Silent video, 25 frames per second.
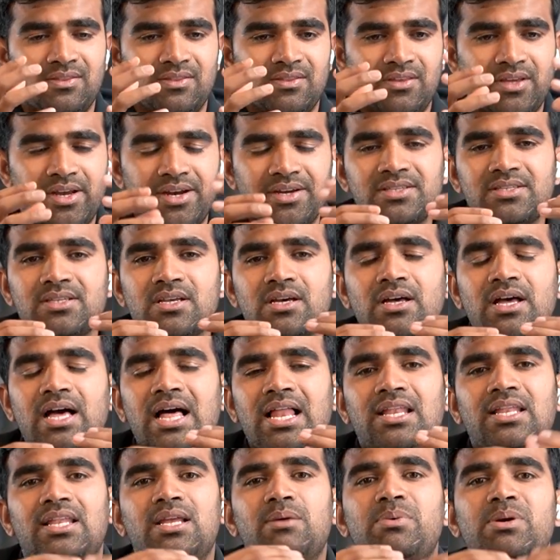there is a
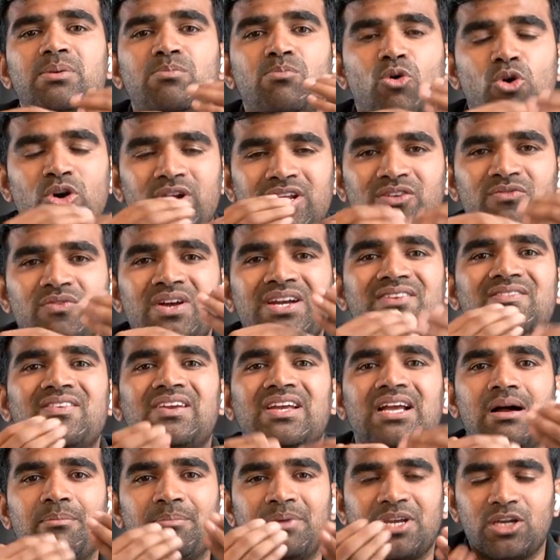little bit more inventory
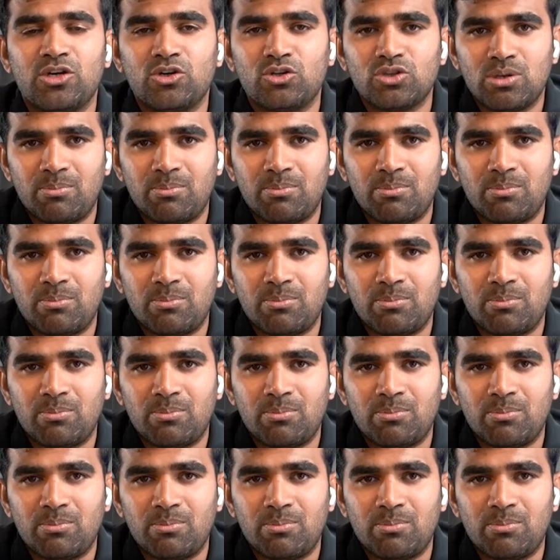coming into